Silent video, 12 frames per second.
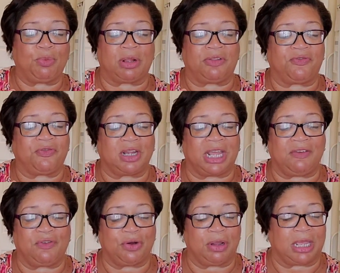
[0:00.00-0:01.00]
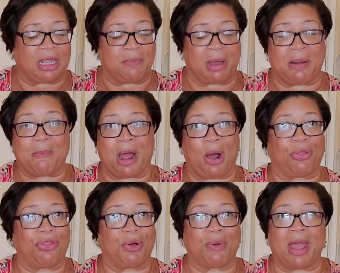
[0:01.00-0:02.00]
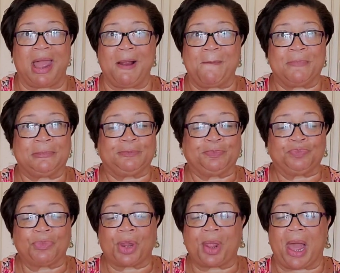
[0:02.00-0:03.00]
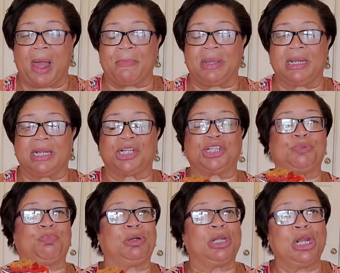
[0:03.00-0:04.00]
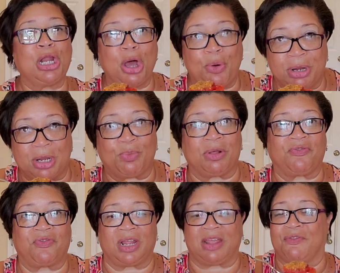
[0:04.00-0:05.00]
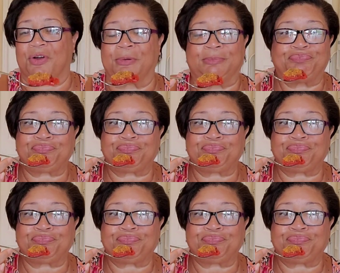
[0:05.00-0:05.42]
with flavor in my mouth, okay? I mean, exploded with flavor.